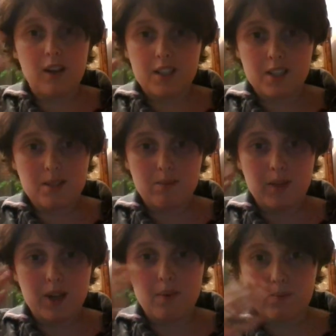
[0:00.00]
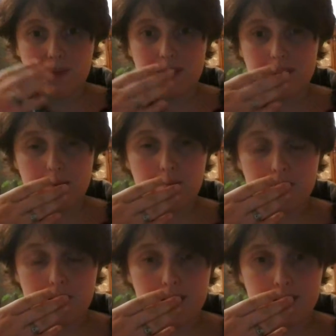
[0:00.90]
the autism comes
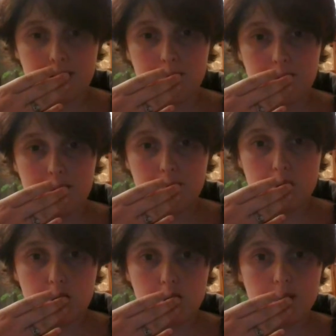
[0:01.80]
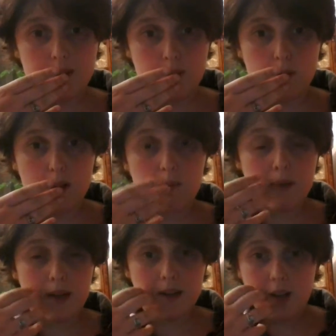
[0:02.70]
some sleep issues as
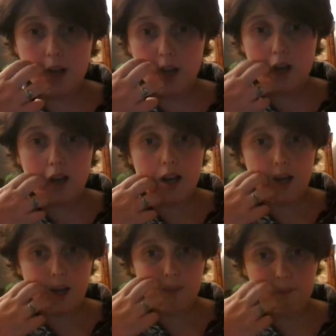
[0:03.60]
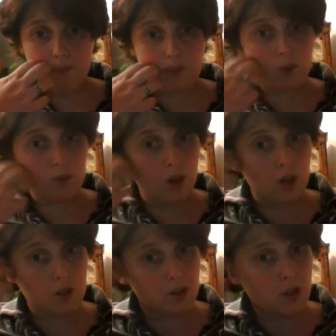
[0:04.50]
well, but
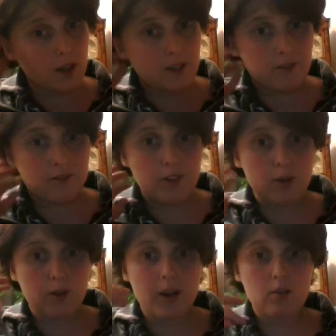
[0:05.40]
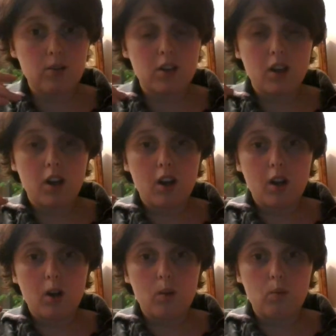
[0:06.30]
we're also trying to figure out
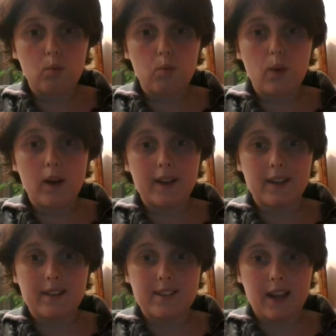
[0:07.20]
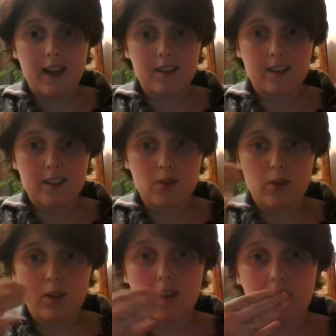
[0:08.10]
what exactly is
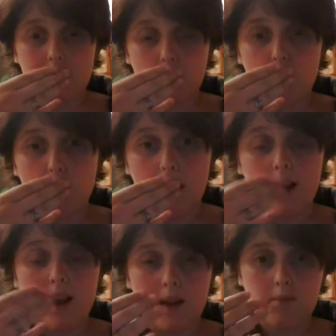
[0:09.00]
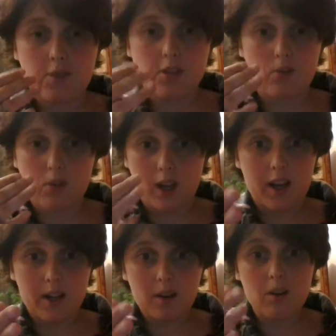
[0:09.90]
going on, like why I'm so
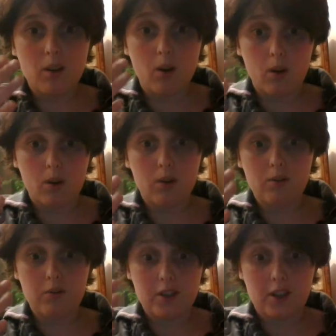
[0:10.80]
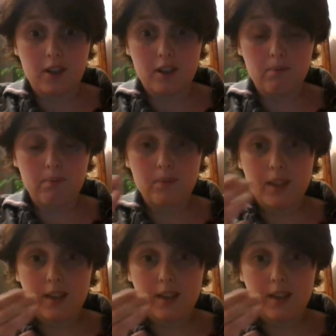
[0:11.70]
tired all of the time.